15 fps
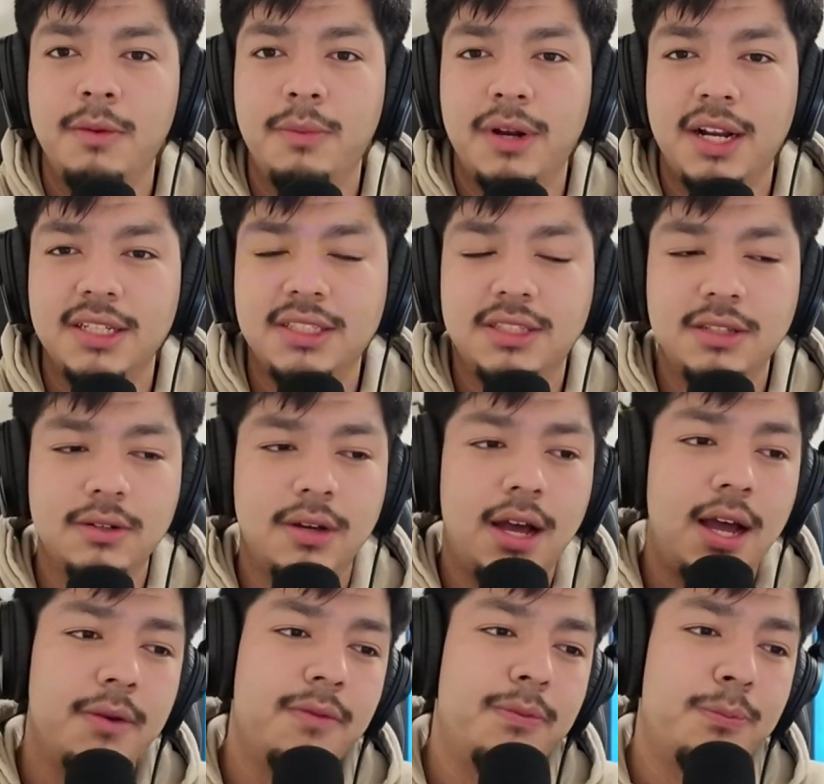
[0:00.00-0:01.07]
But I still
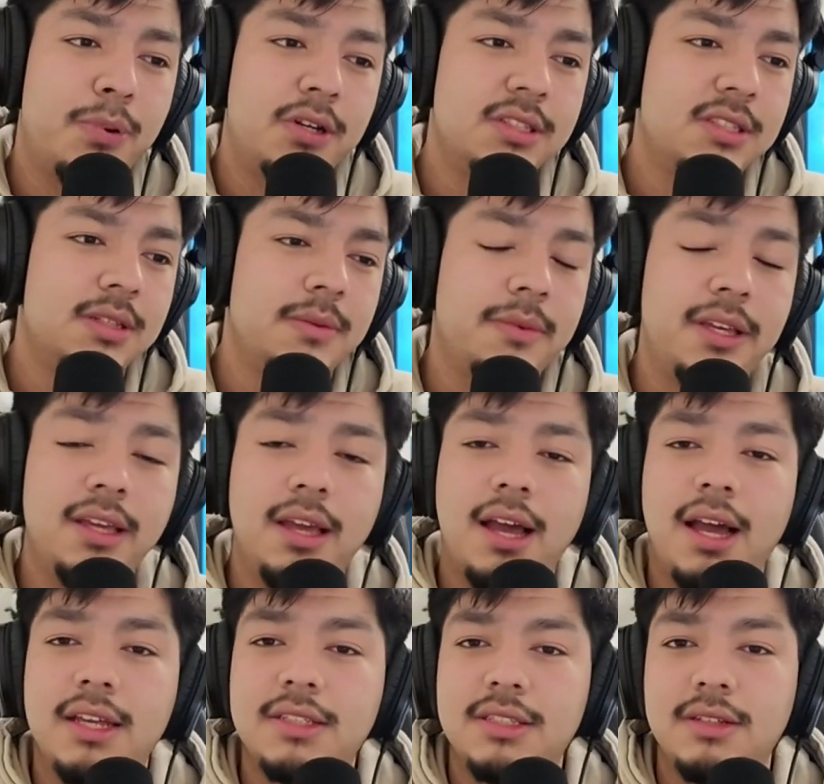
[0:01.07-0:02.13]

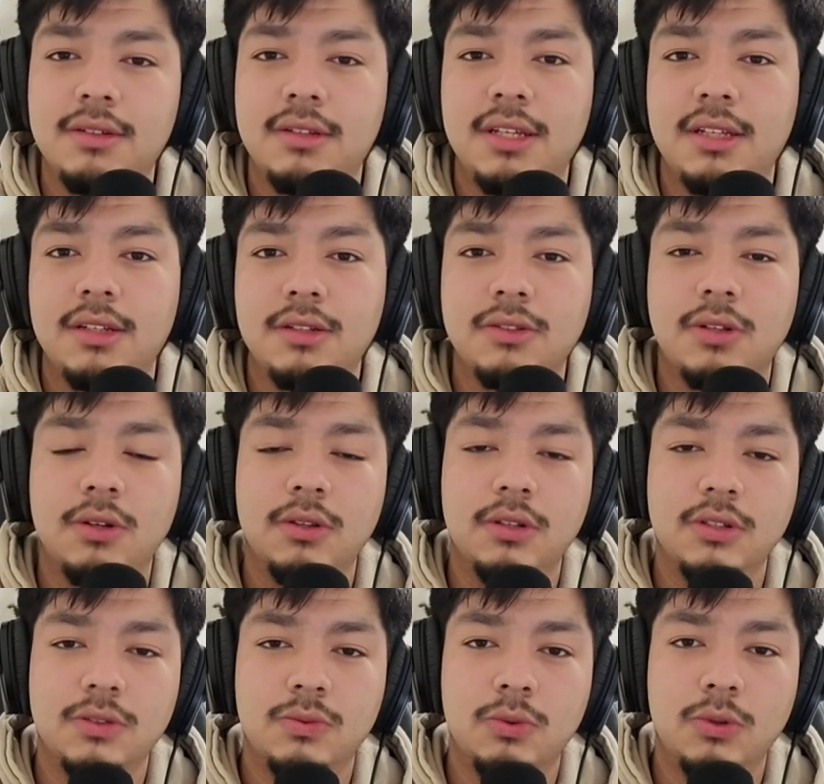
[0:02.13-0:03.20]
think
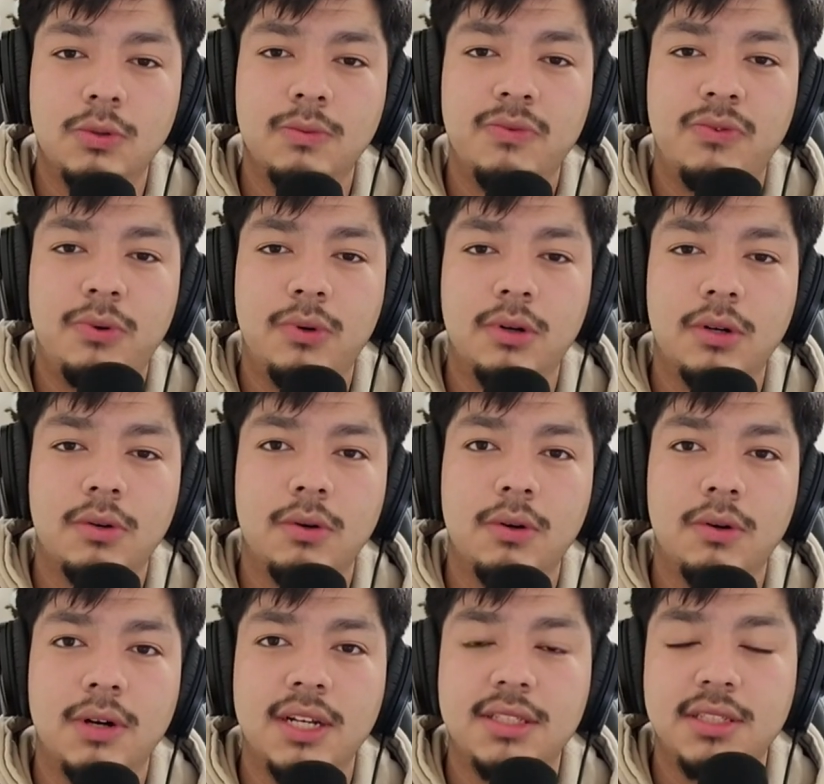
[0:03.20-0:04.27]
there's room for Kron
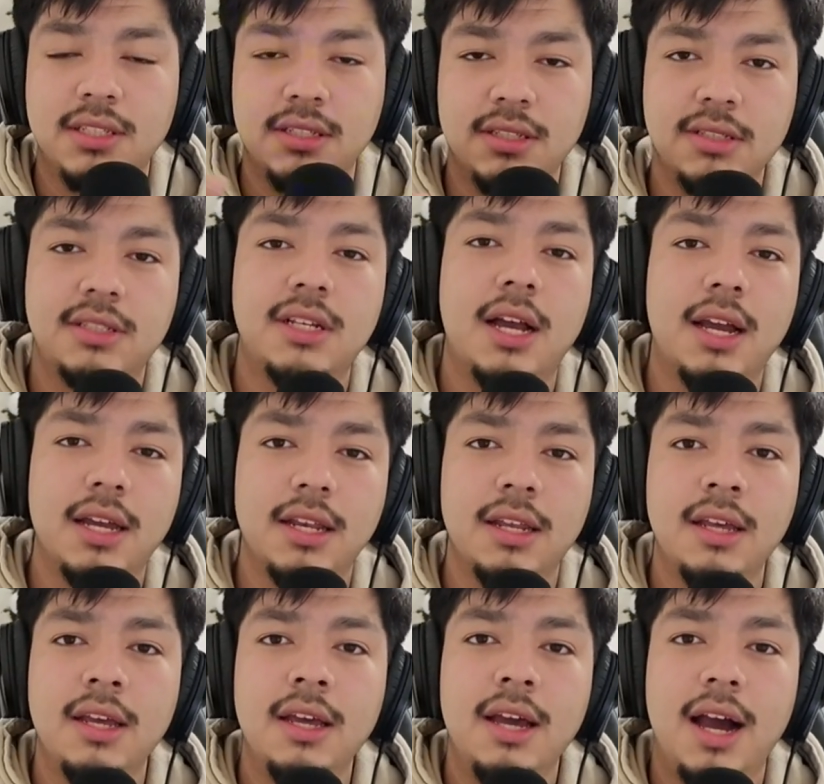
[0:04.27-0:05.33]
Gracie to shine.
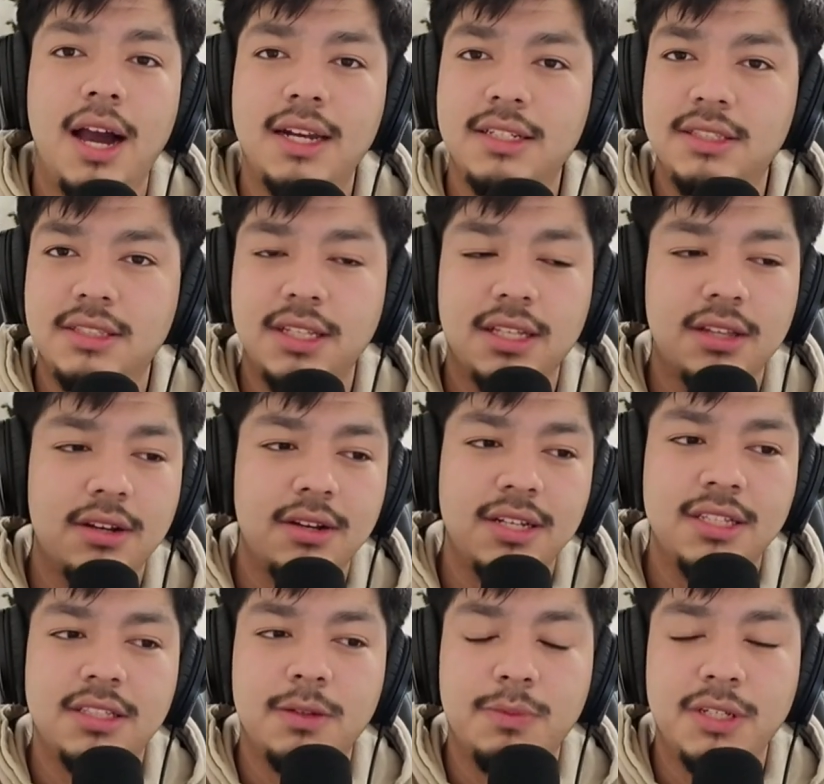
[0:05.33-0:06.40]
I just think there
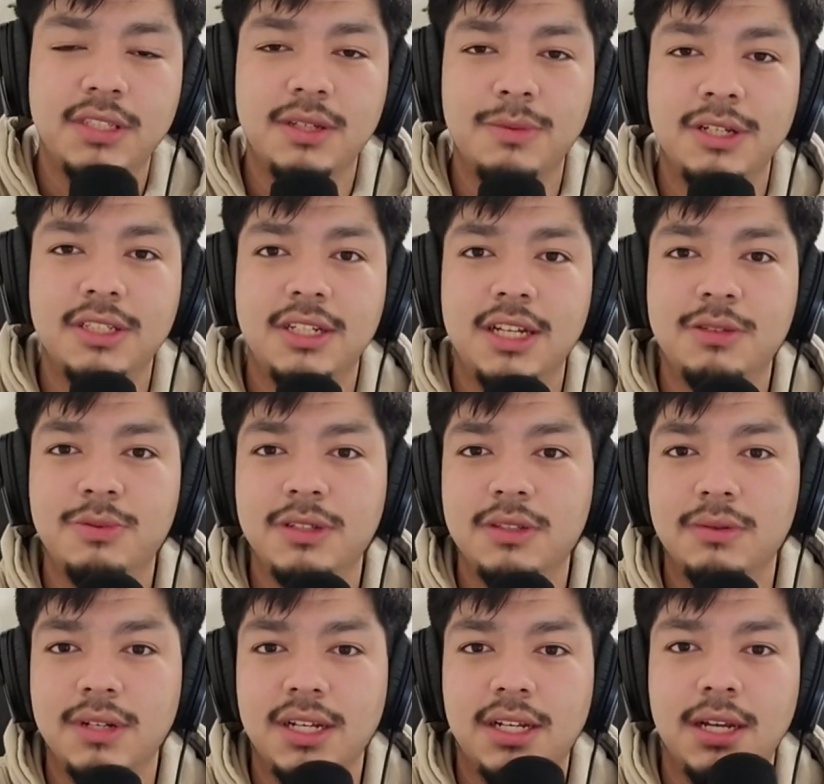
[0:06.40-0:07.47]
needs to be some adjustments
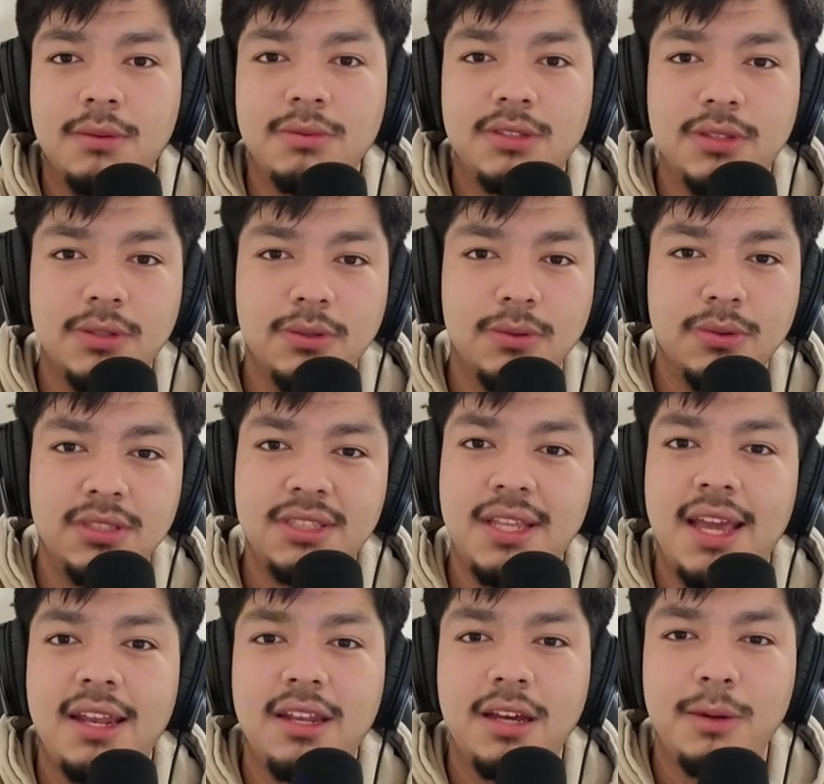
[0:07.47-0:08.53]
when it comes to
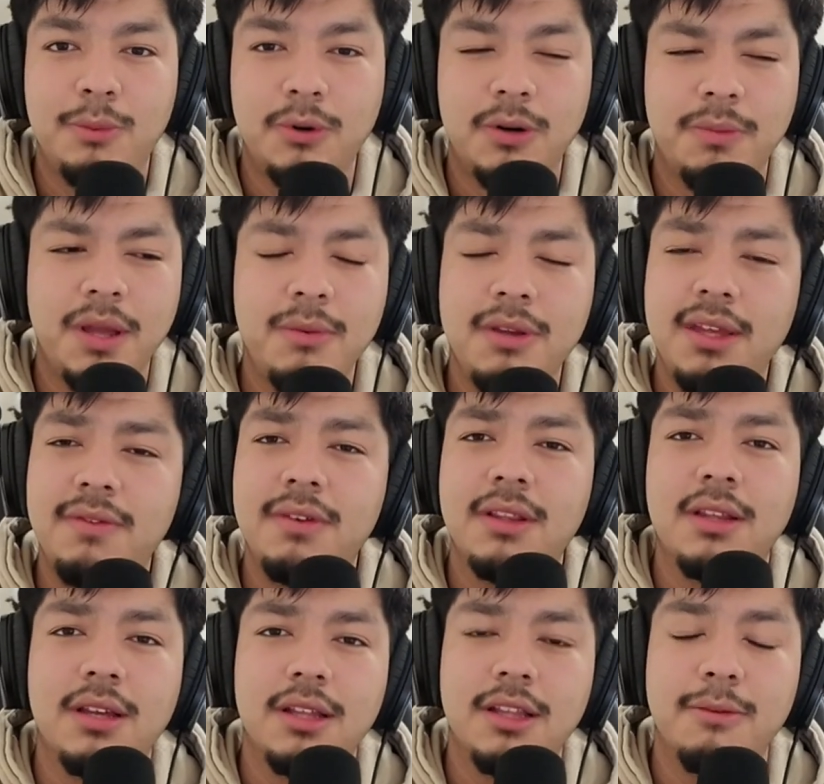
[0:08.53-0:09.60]
stand-up, or maybe even
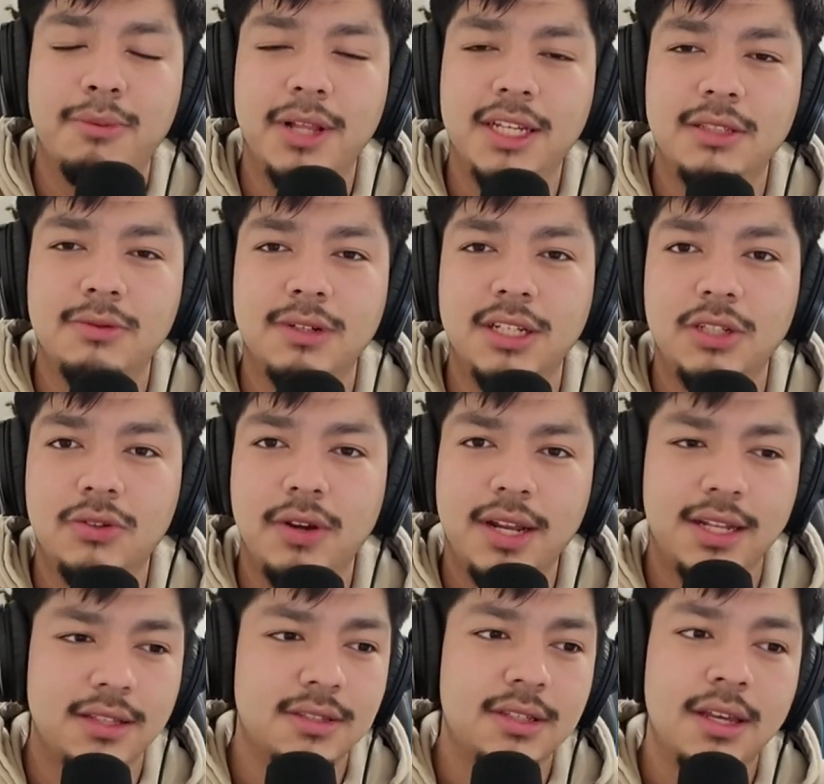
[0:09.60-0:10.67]
the place where he
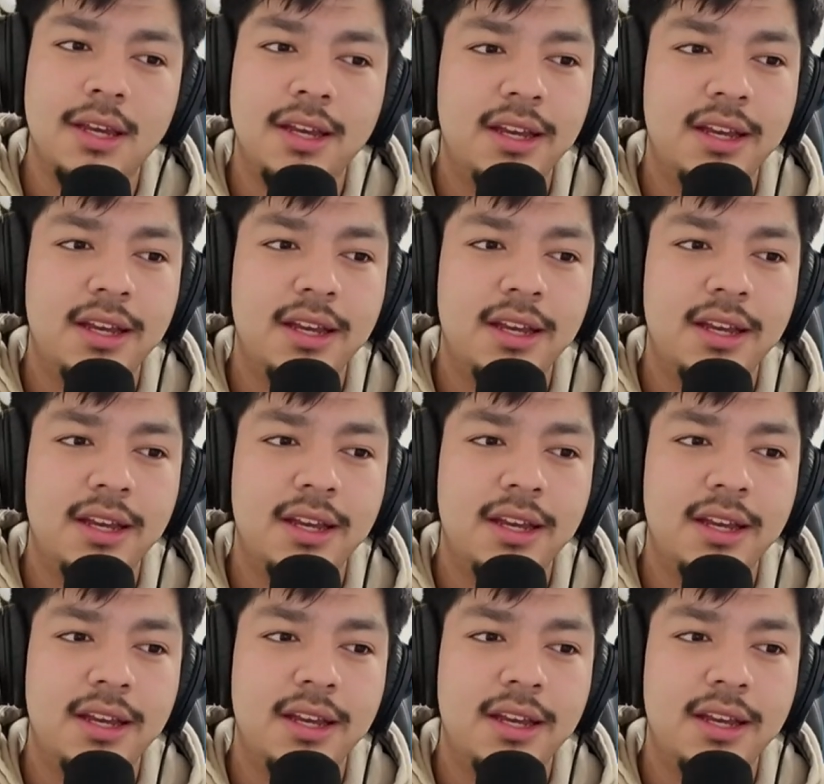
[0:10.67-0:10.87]
trains.